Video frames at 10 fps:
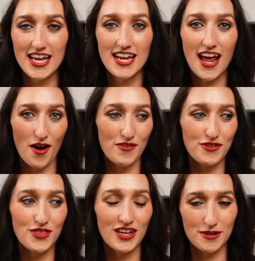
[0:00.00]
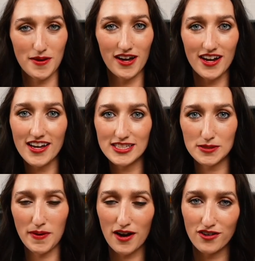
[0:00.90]
Now, if you think about it, a
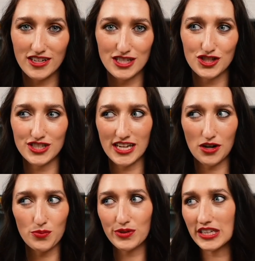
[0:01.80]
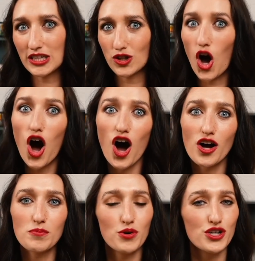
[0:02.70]
spiral is just like a really
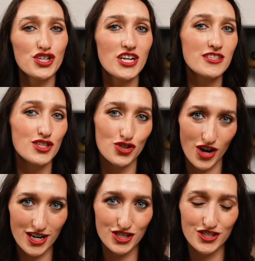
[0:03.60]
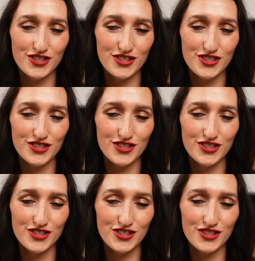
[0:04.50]
long push and stretch.